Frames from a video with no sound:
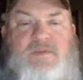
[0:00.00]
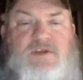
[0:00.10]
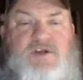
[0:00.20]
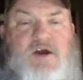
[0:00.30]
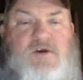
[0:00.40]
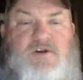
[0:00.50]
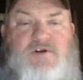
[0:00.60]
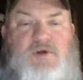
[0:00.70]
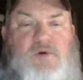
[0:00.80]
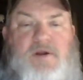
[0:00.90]
you know, you're
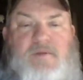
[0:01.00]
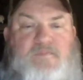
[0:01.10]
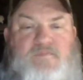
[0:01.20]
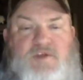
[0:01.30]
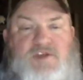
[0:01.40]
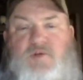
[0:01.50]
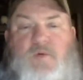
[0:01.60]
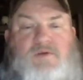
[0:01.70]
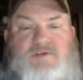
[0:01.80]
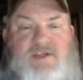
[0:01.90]
doing them because you
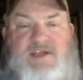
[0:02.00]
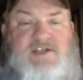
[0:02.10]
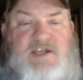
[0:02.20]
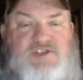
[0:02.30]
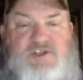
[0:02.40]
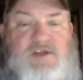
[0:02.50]
want the attention.